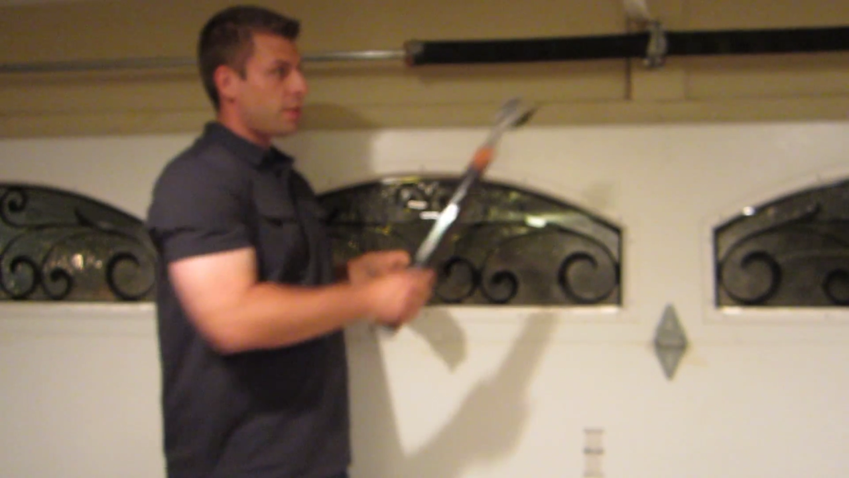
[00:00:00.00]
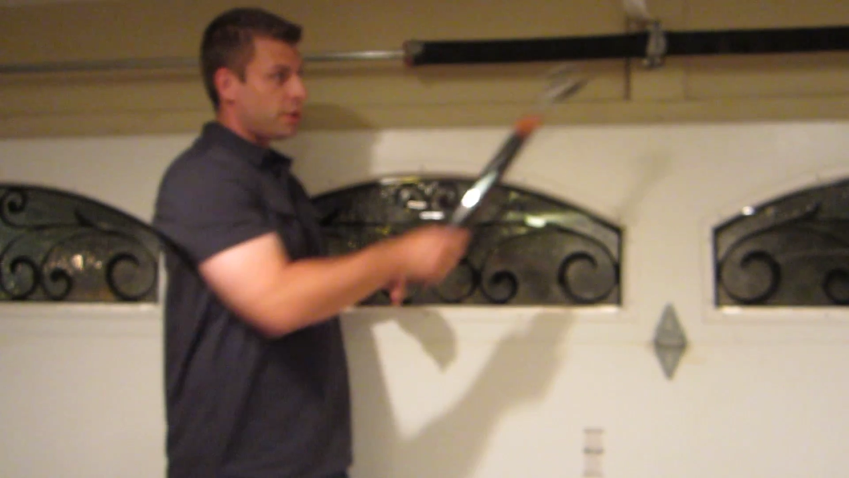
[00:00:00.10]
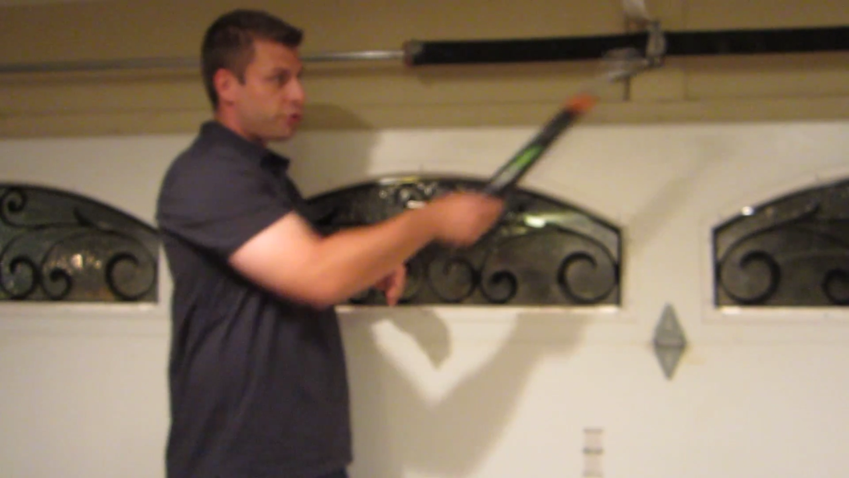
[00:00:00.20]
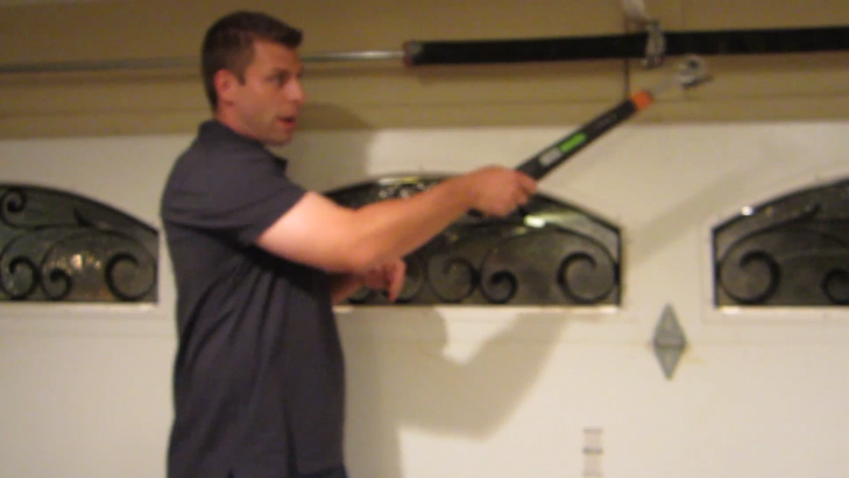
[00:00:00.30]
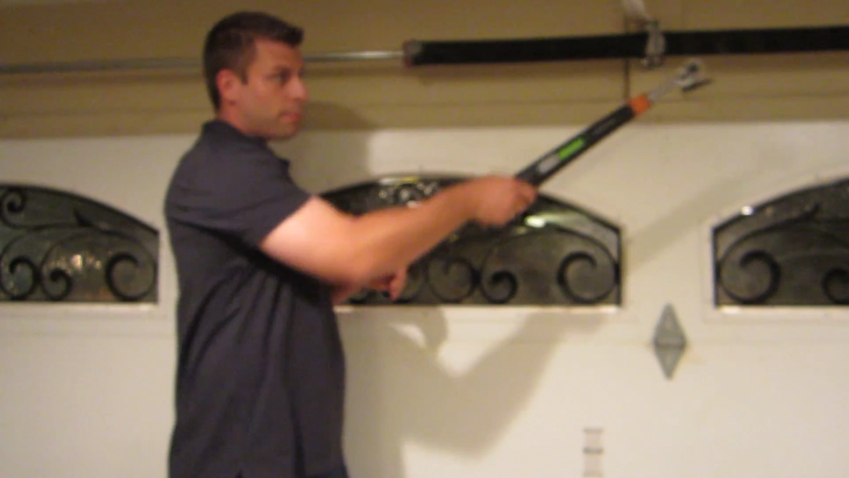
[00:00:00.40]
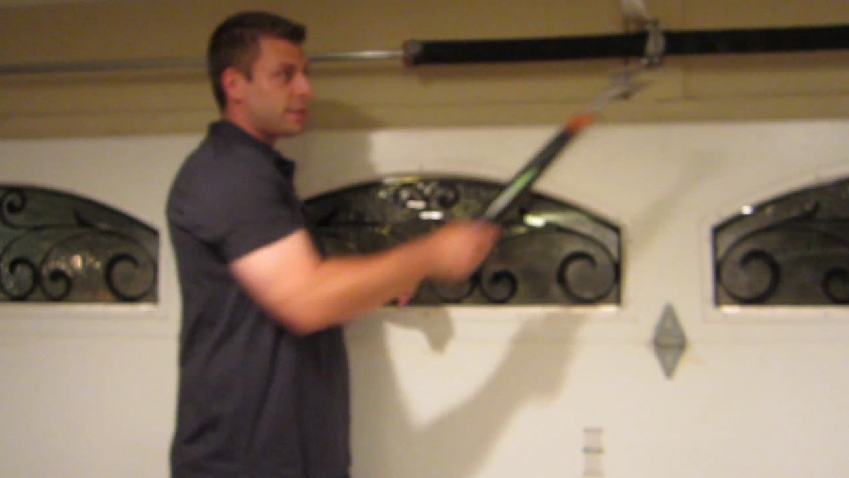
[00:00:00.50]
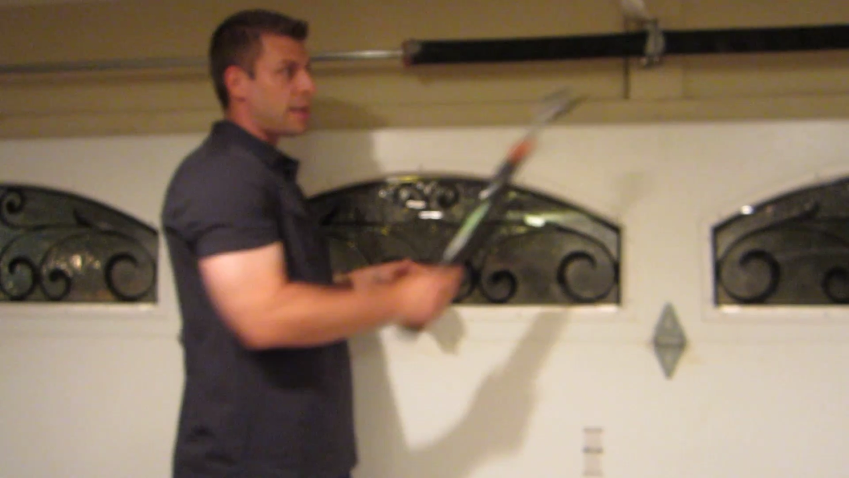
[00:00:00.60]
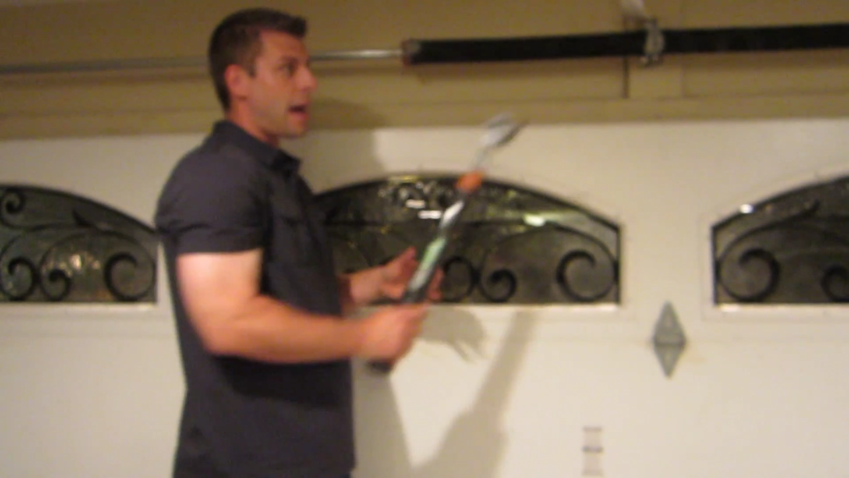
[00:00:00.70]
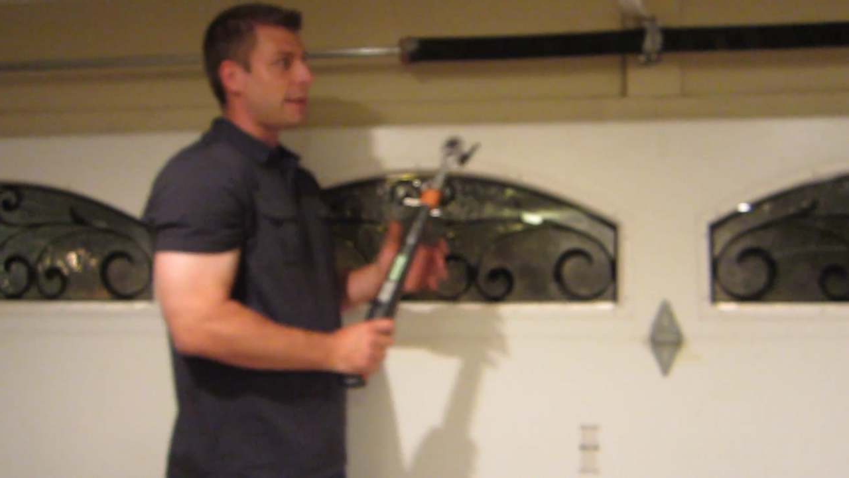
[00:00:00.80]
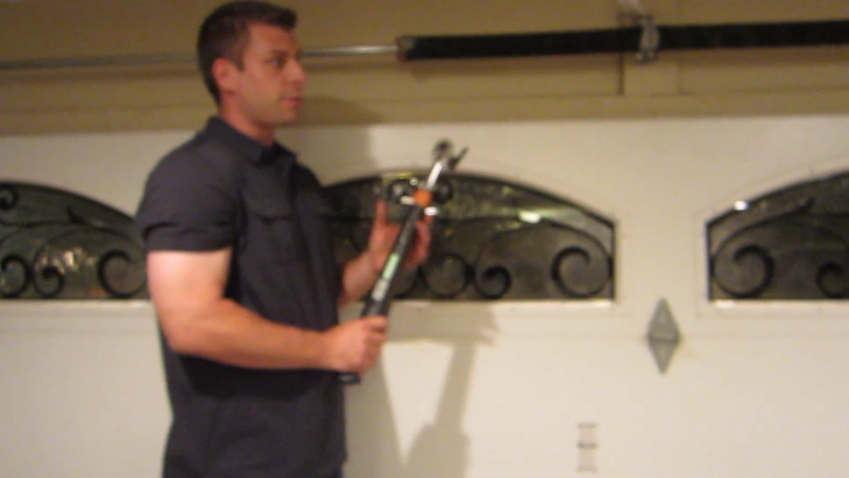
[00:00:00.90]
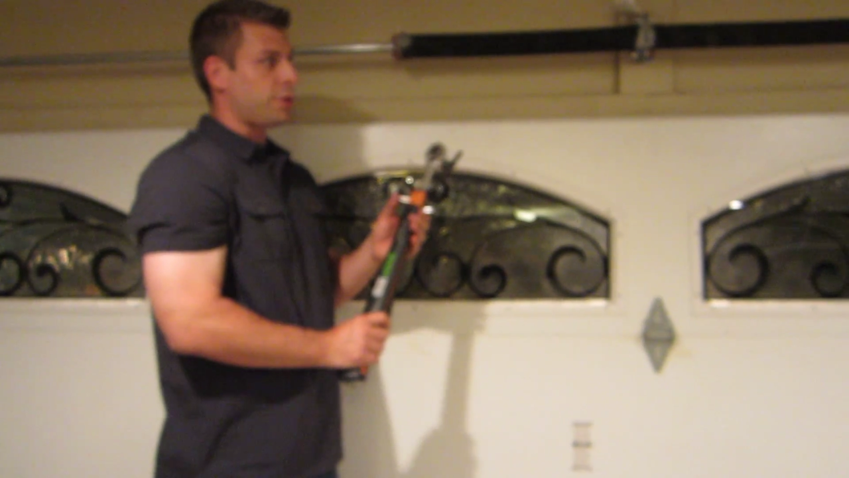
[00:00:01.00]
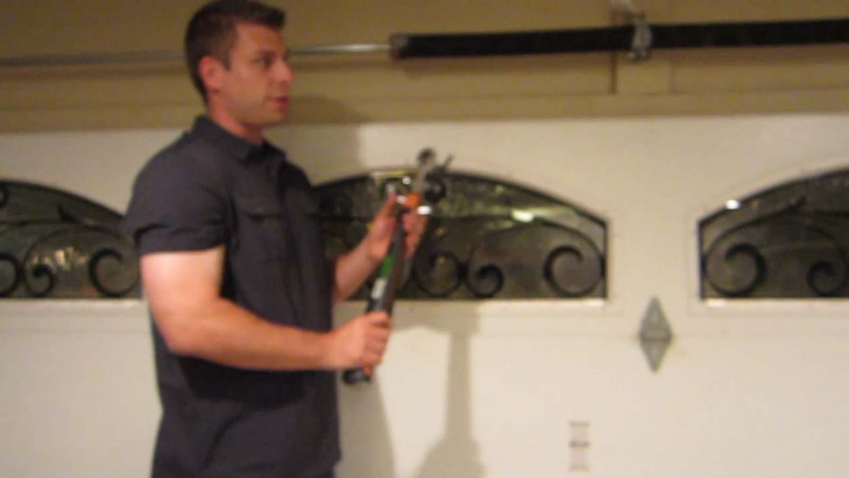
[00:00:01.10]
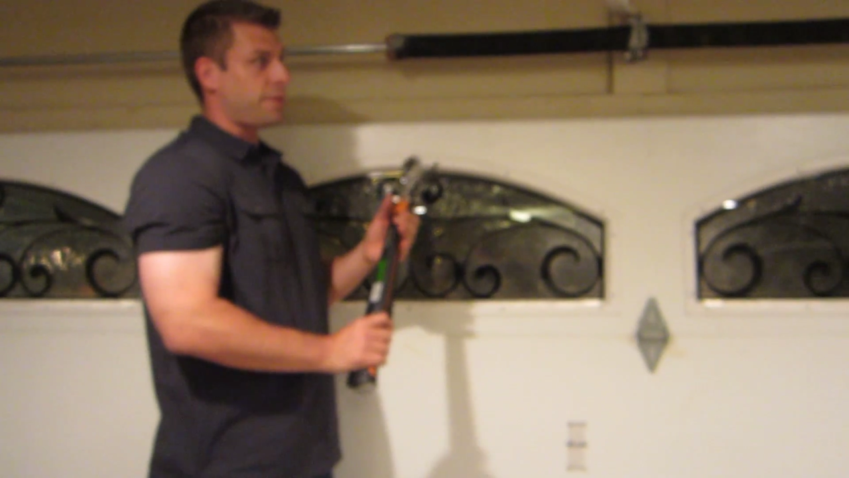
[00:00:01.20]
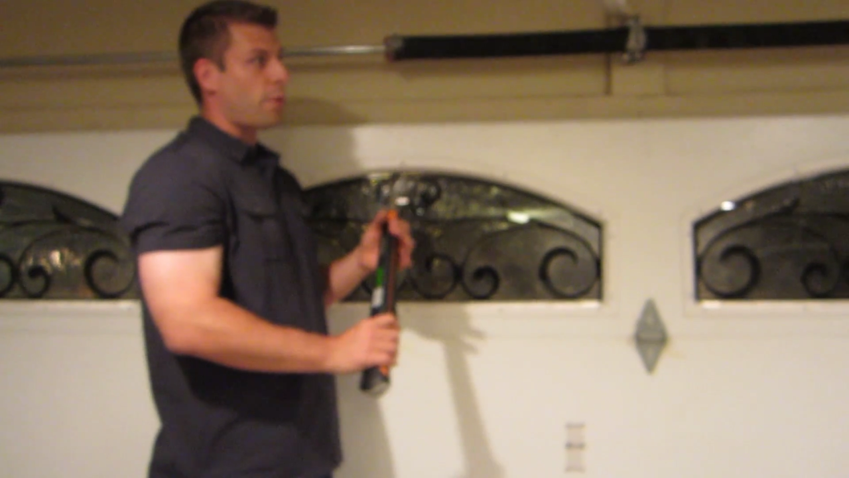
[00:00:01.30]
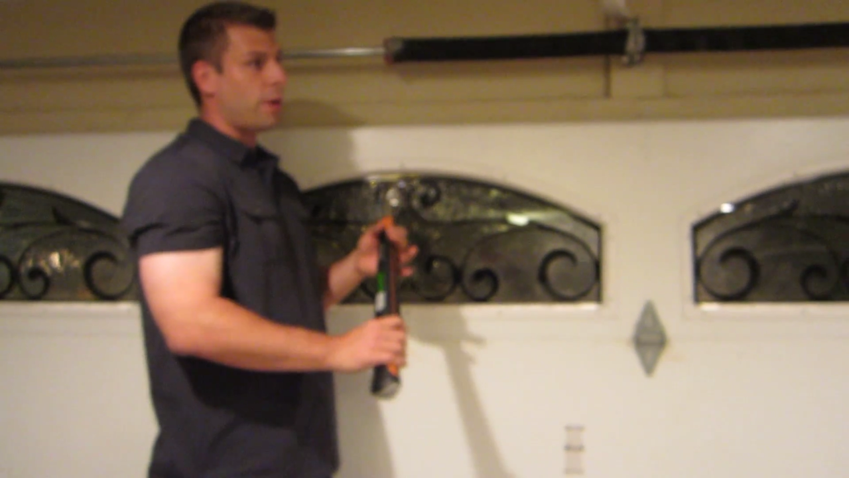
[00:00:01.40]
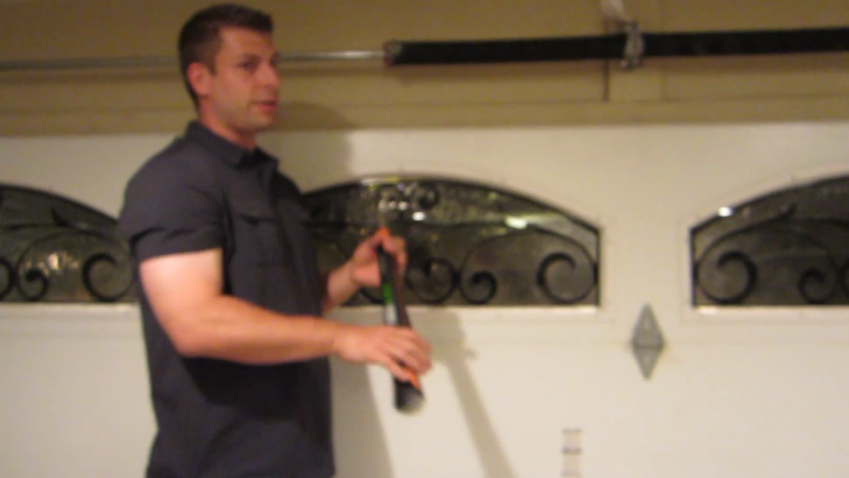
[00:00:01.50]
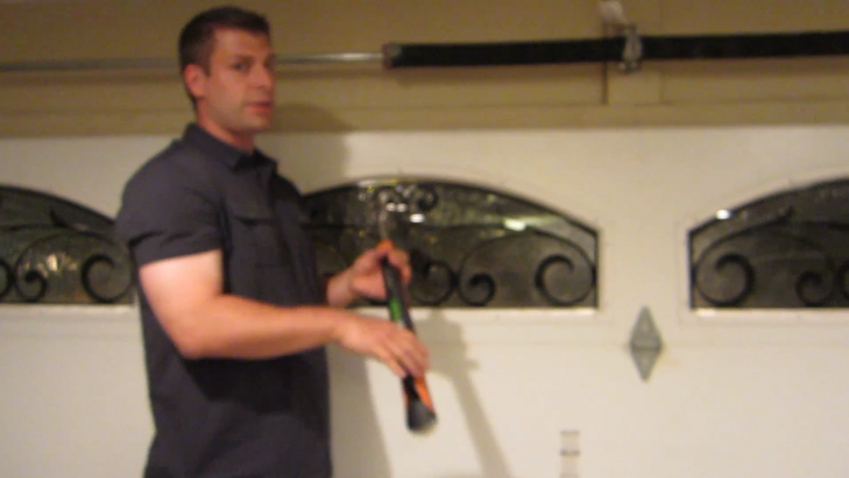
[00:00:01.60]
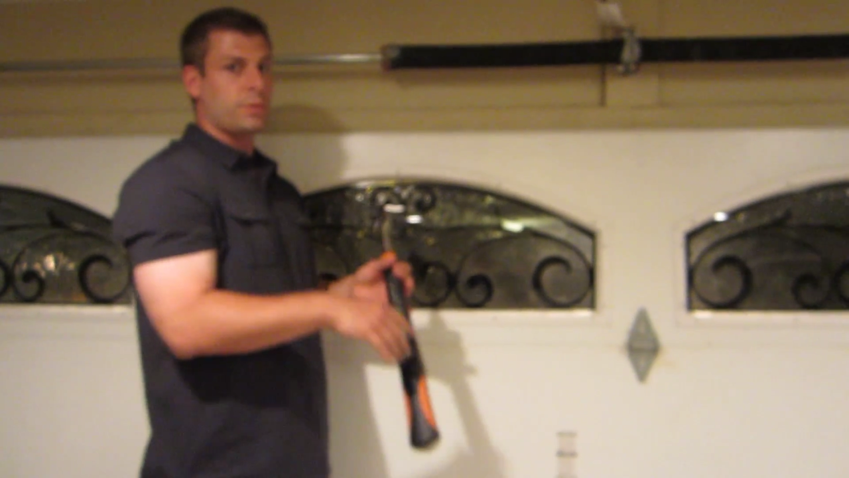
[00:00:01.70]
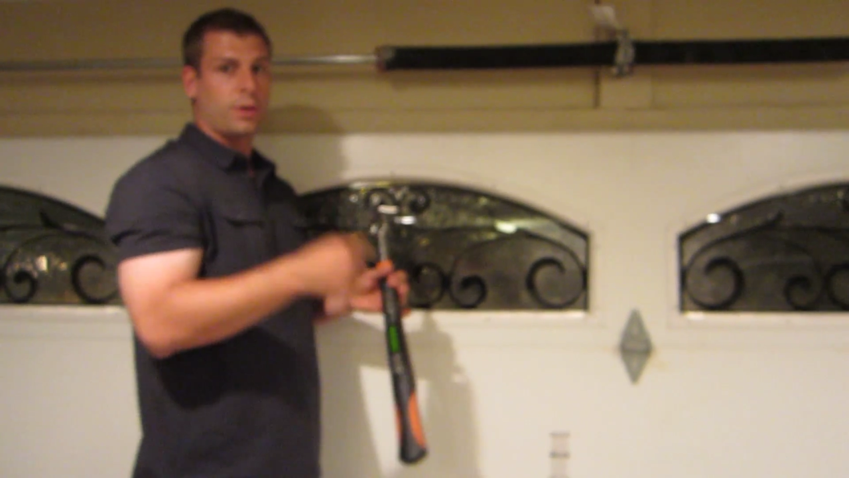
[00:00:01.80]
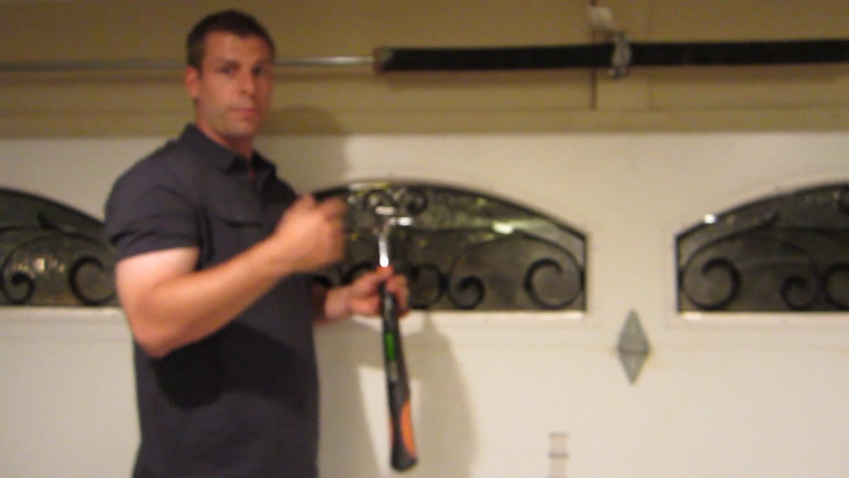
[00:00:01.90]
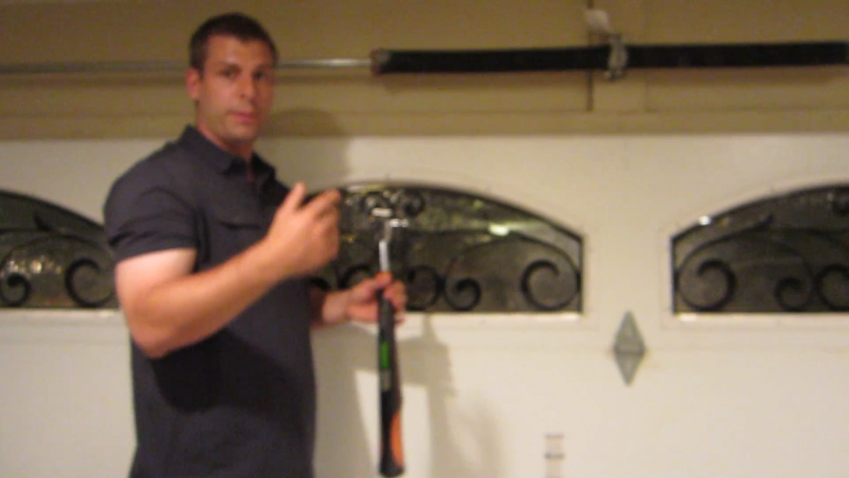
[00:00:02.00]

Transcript: the drum size, which is 4 inches, that will